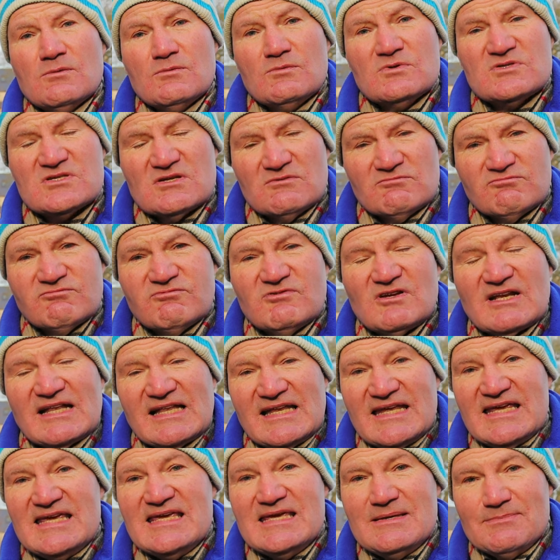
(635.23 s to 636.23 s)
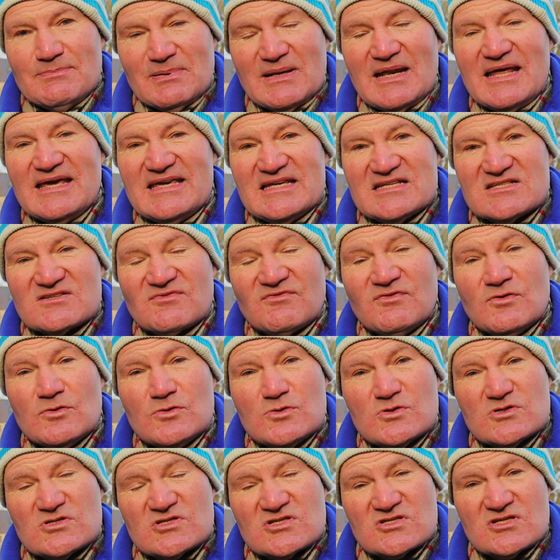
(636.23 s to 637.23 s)
was a key place
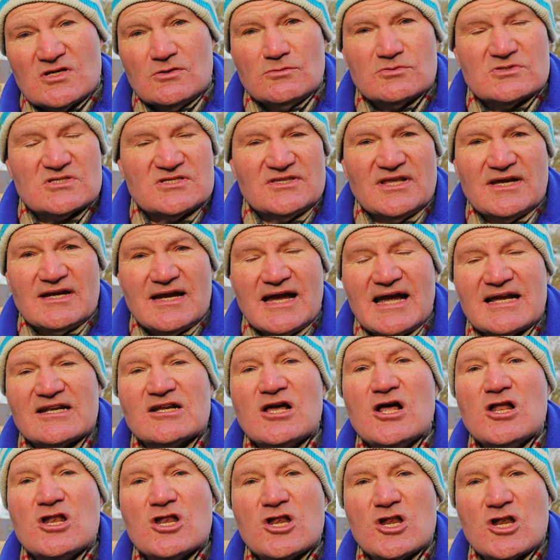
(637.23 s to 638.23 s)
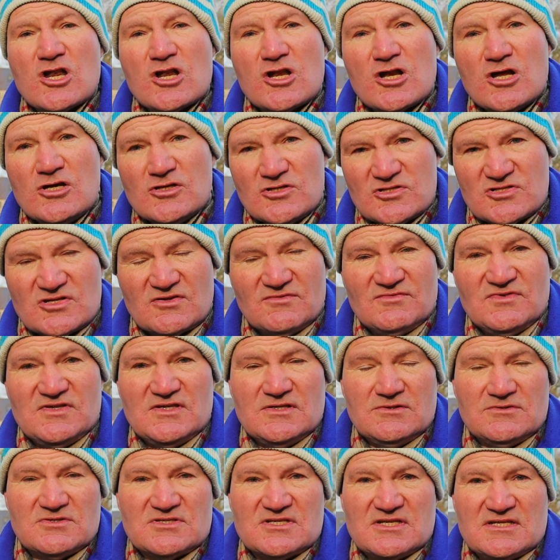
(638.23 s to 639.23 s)
for salt and that had lots of
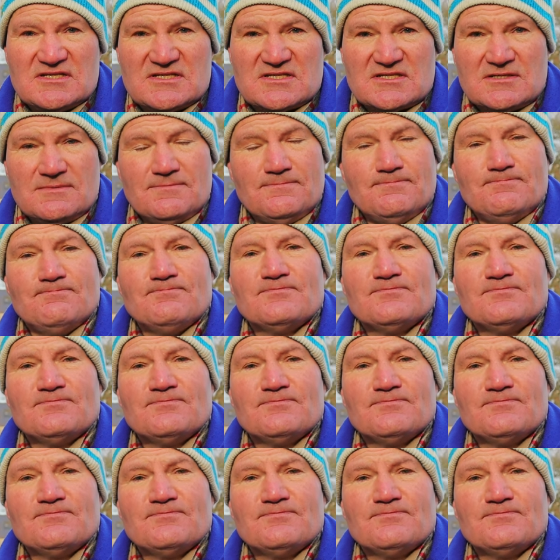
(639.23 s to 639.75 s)
uses